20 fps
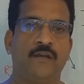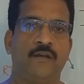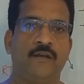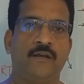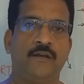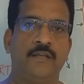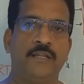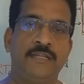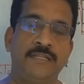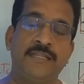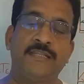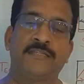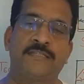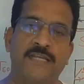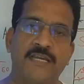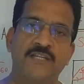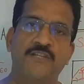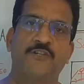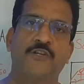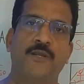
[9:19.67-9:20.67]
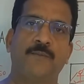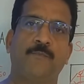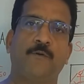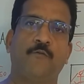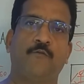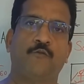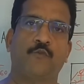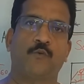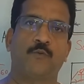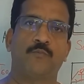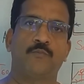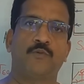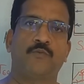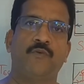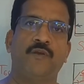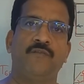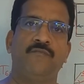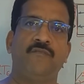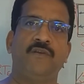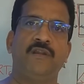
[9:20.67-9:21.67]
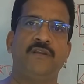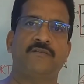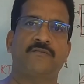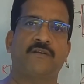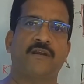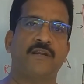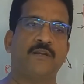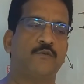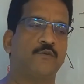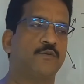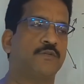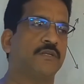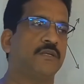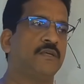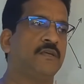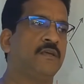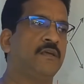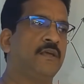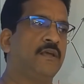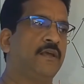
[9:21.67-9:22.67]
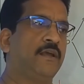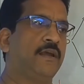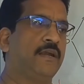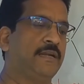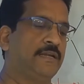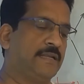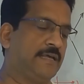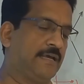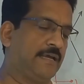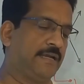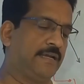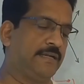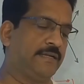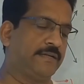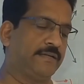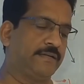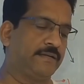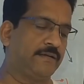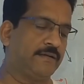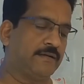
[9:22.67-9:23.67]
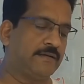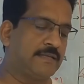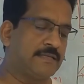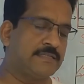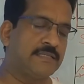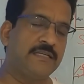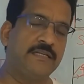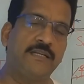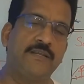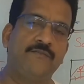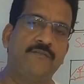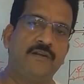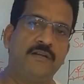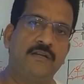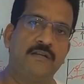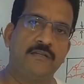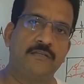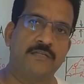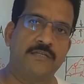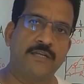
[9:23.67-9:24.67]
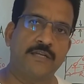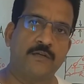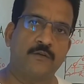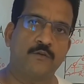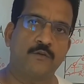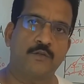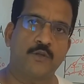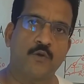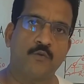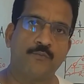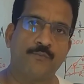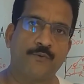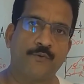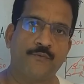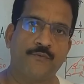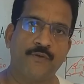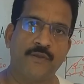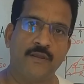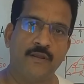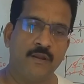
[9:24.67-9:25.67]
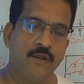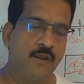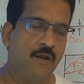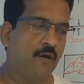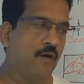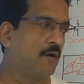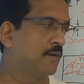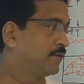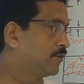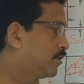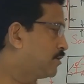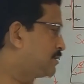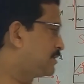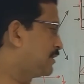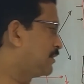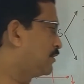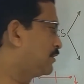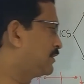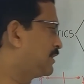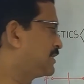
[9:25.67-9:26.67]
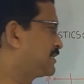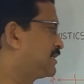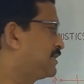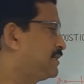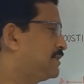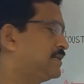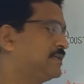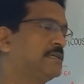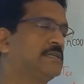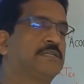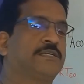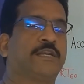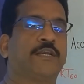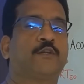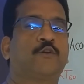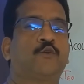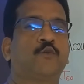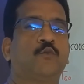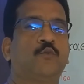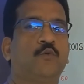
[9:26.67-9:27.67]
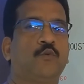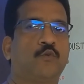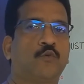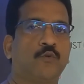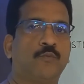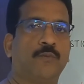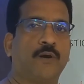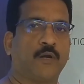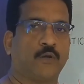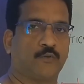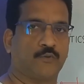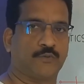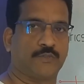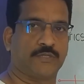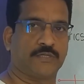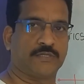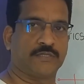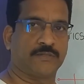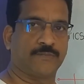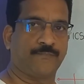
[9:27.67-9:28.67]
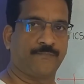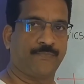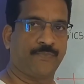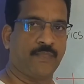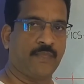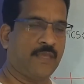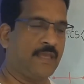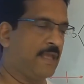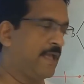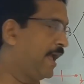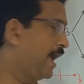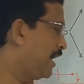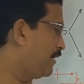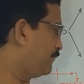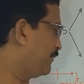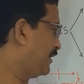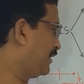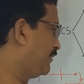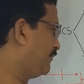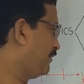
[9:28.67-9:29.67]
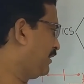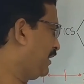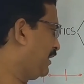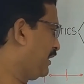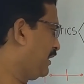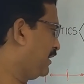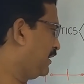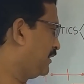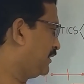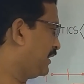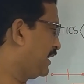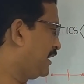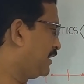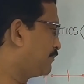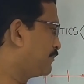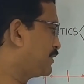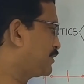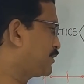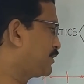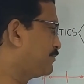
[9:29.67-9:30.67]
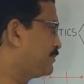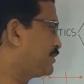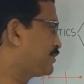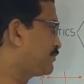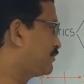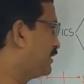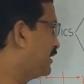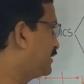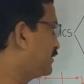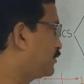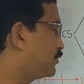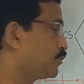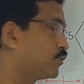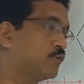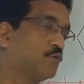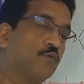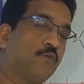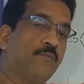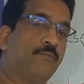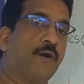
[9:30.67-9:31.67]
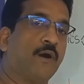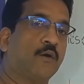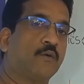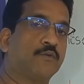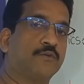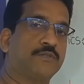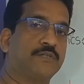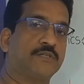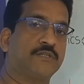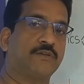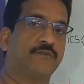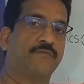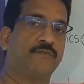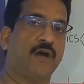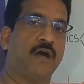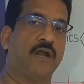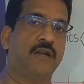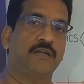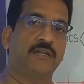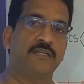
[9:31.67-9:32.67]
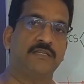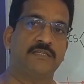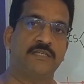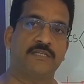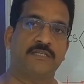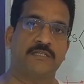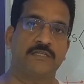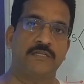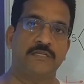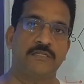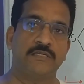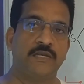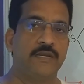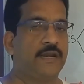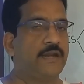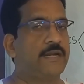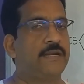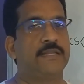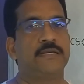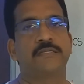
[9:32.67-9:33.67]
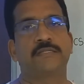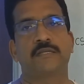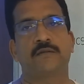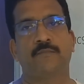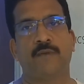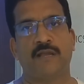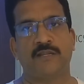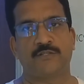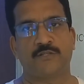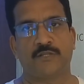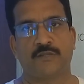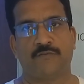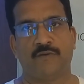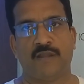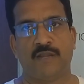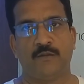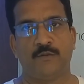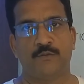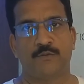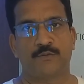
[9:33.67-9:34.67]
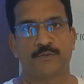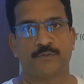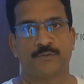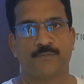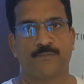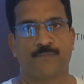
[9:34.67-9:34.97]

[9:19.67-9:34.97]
in such type of rooms, when we try to see it, doesn't even stick to soundproofing, or nor doesn't stick to room acoustics. And when we take measurement related to room acoustics of RT60s, it doesn't match the values.